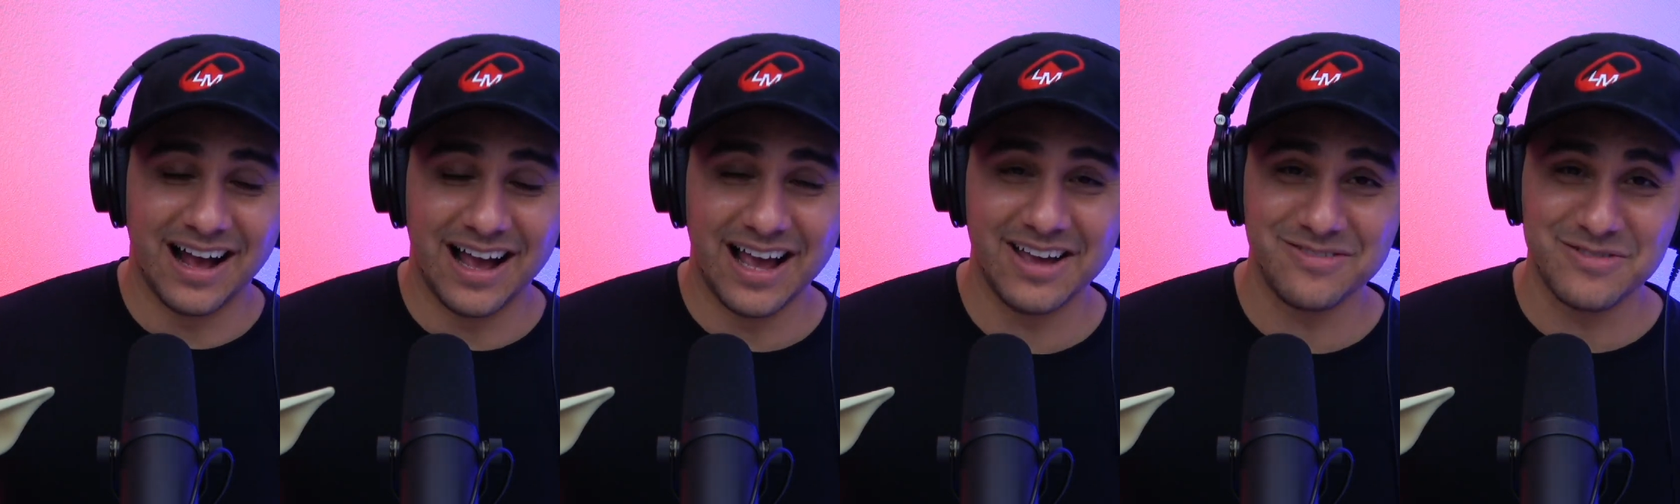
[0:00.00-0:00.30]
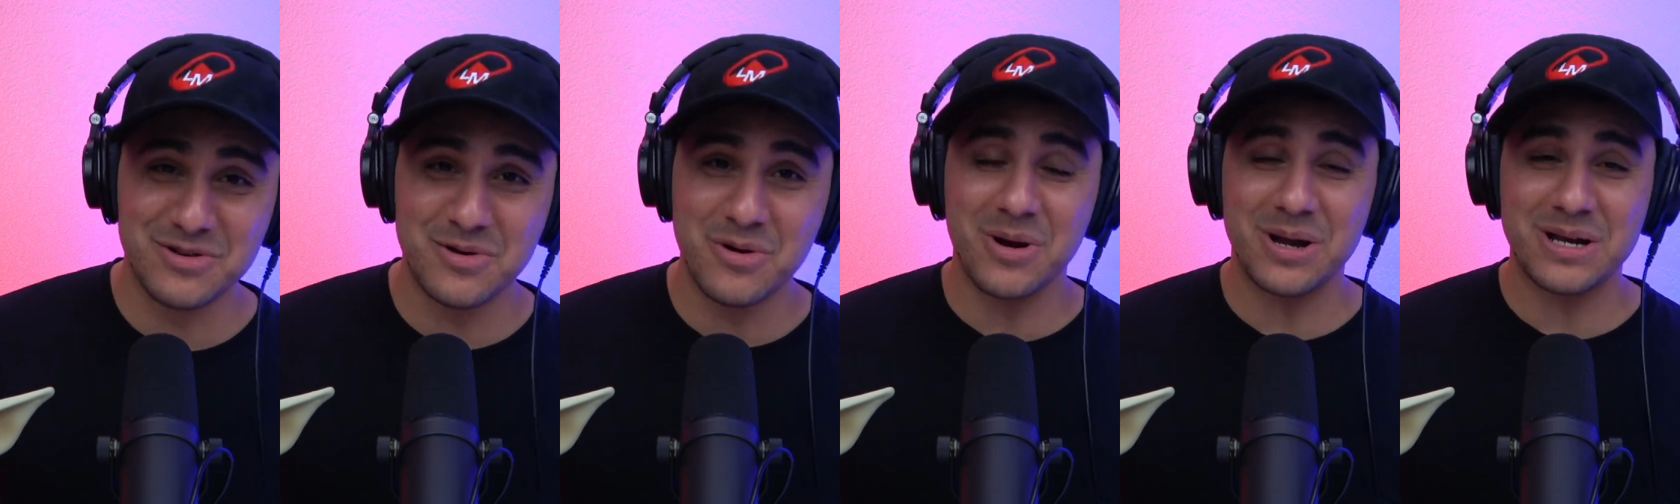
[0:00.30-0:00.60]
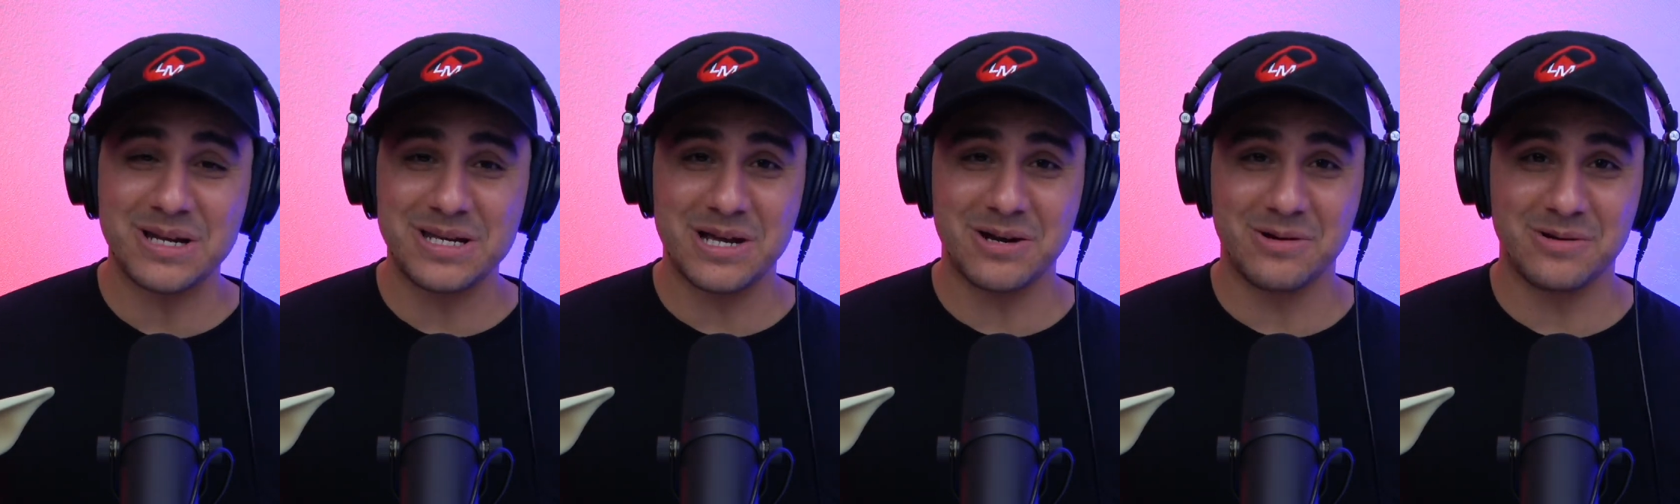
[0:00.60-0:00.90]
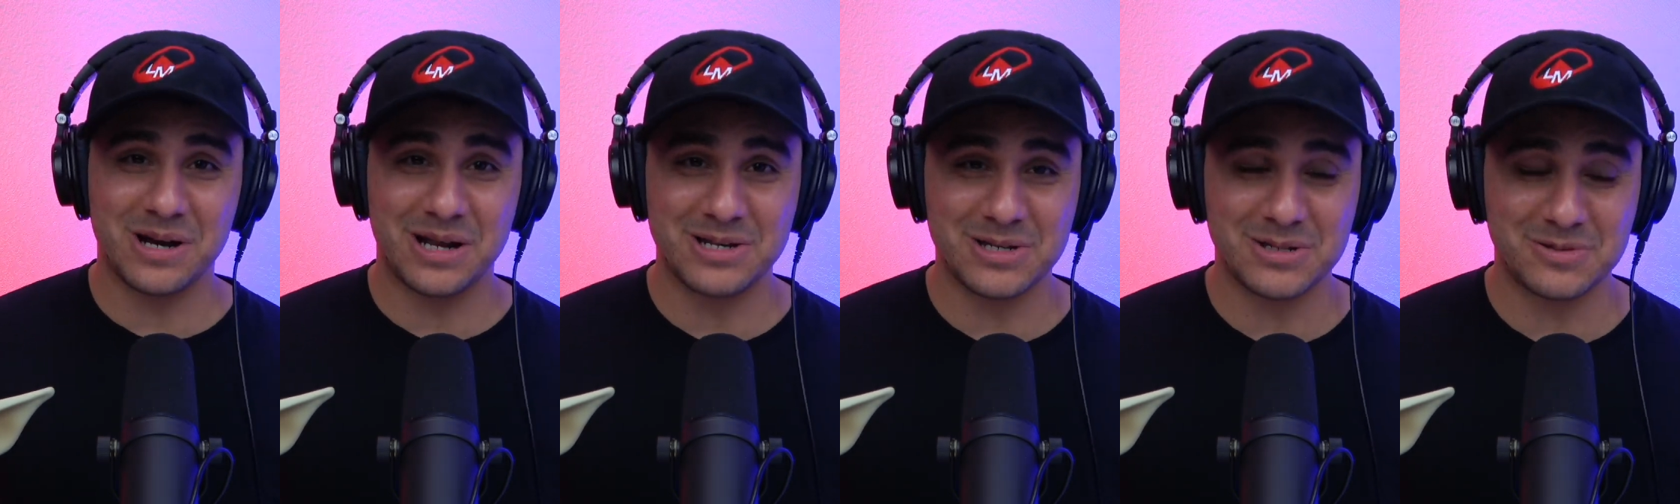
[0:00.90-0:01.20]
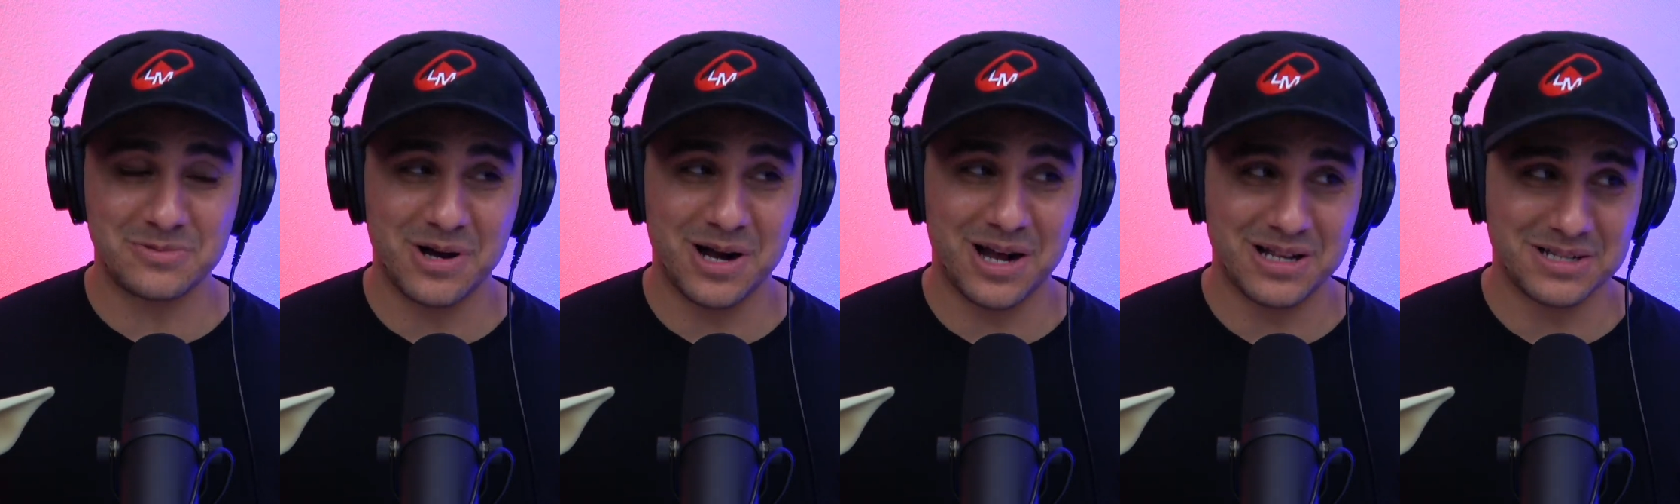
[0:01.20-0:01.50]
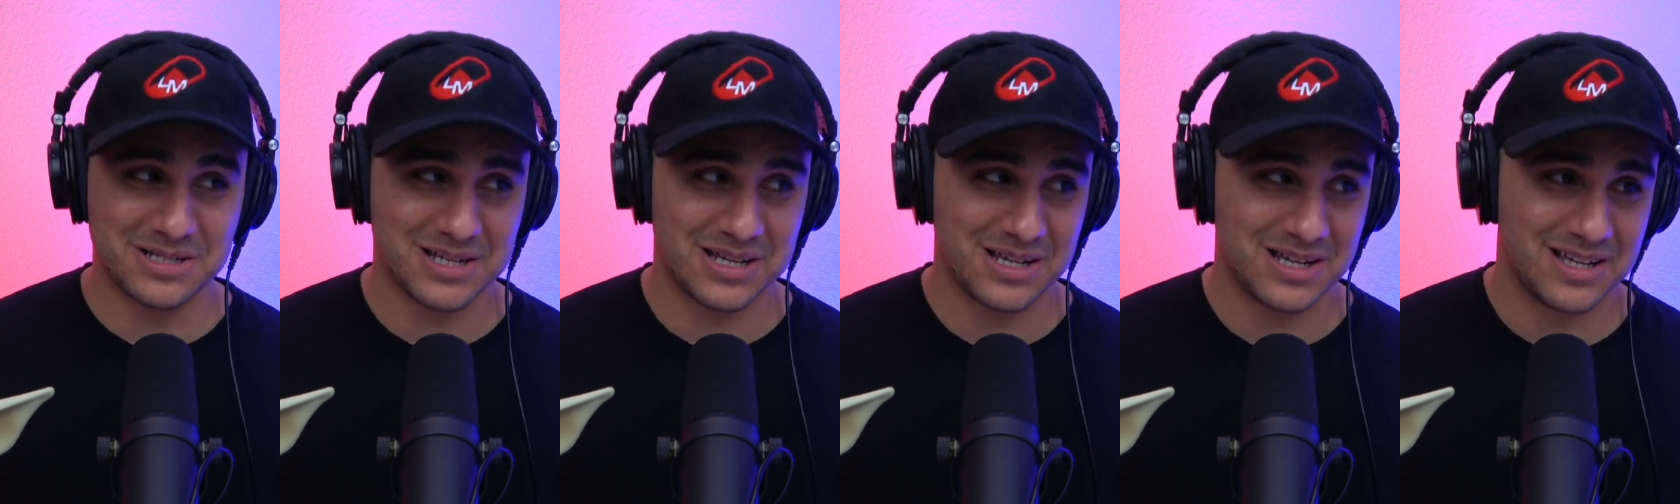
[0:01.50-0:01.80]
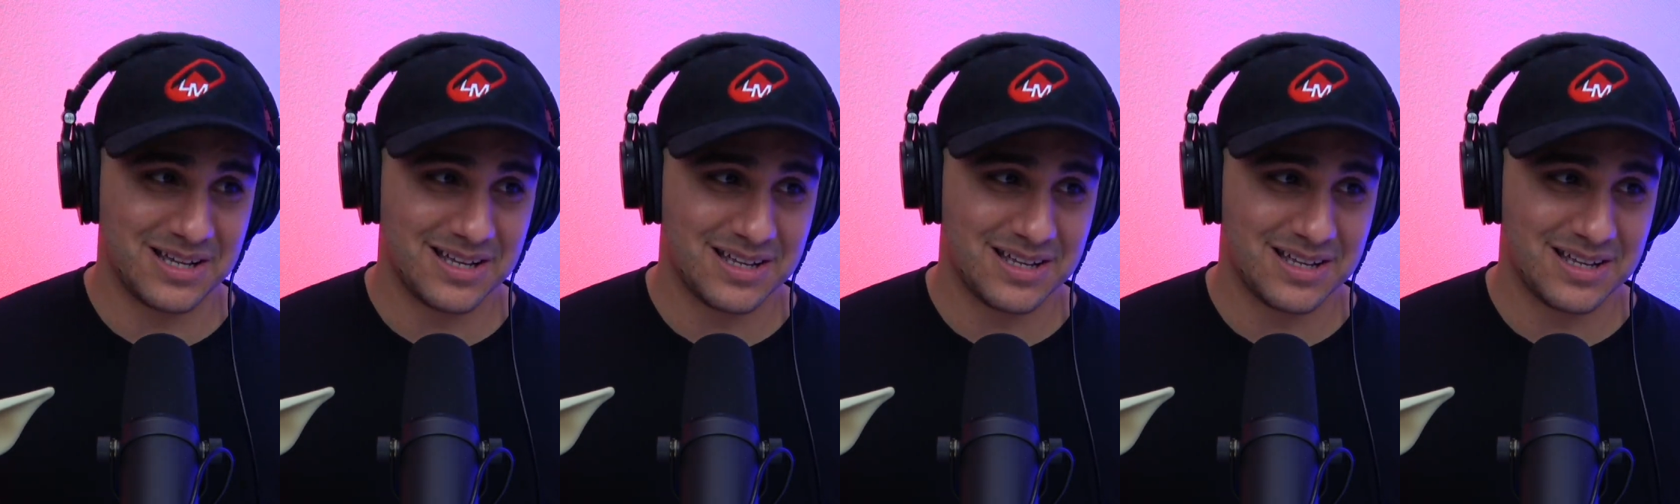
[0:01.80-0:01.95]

I have no idea what I just watched.